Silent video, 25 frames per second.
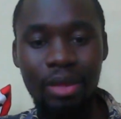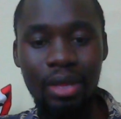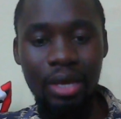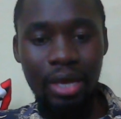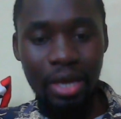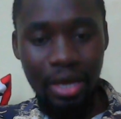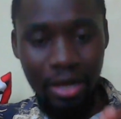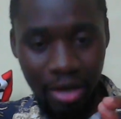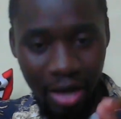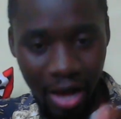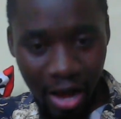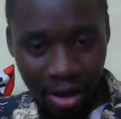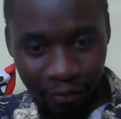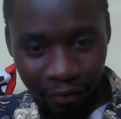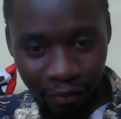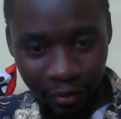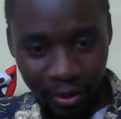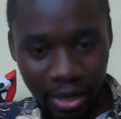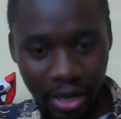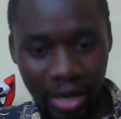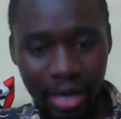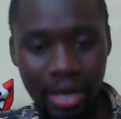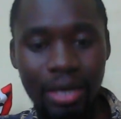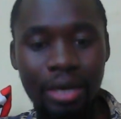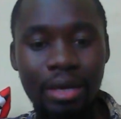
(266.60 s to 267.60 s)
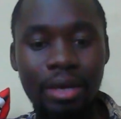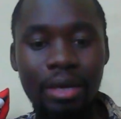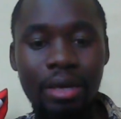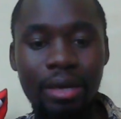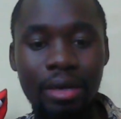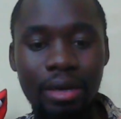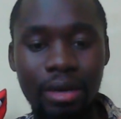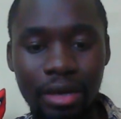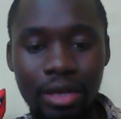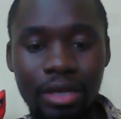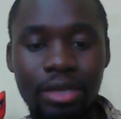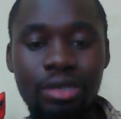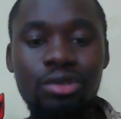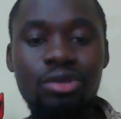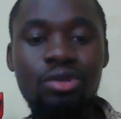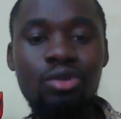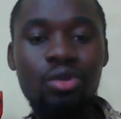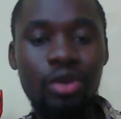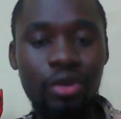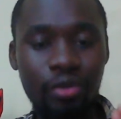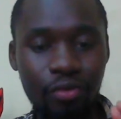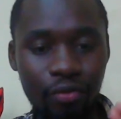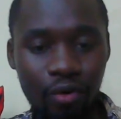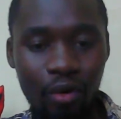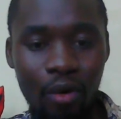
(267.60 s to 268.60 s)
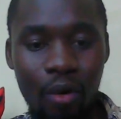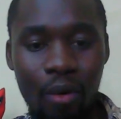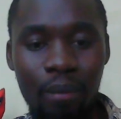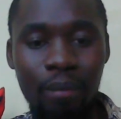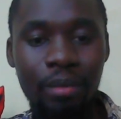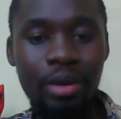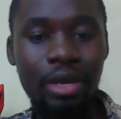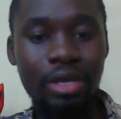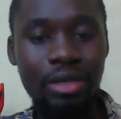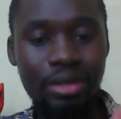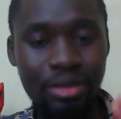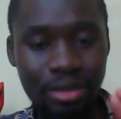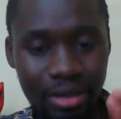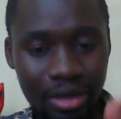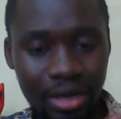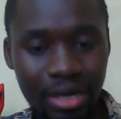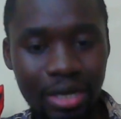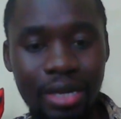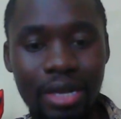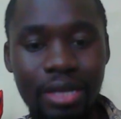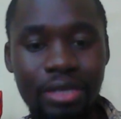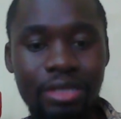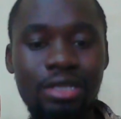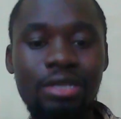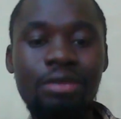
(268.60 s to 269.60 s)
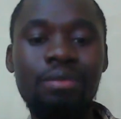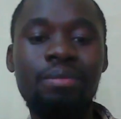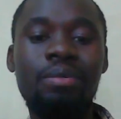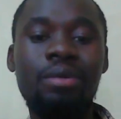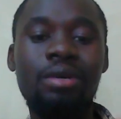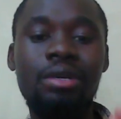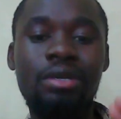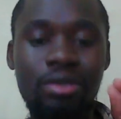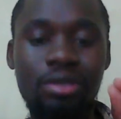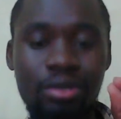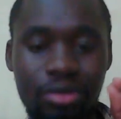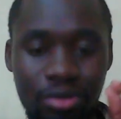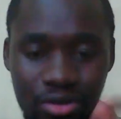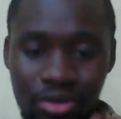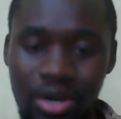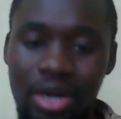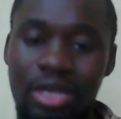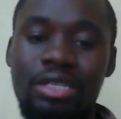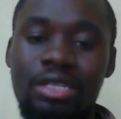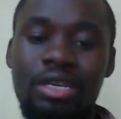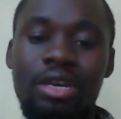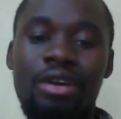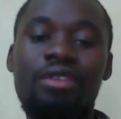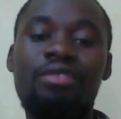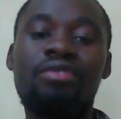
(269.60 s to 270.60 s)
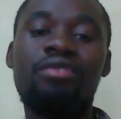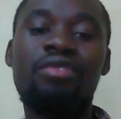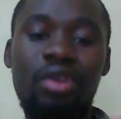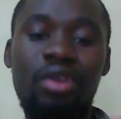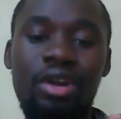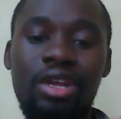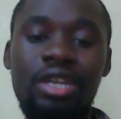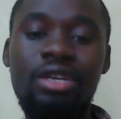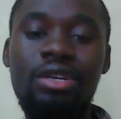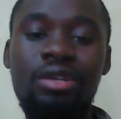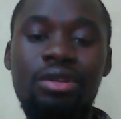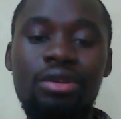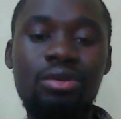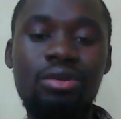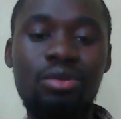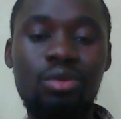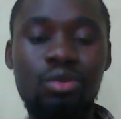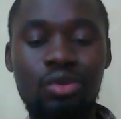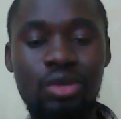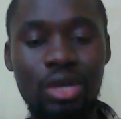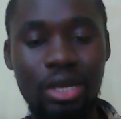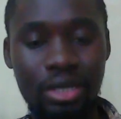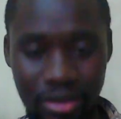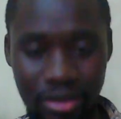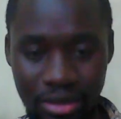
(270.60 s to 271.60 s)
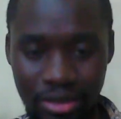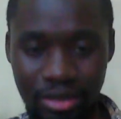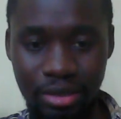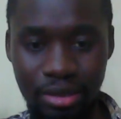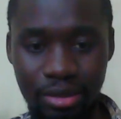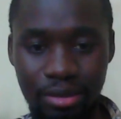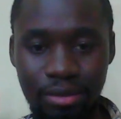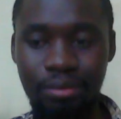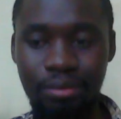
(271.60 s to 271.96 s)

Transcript: and Africa needs to reform its leadership structure for it to succeed.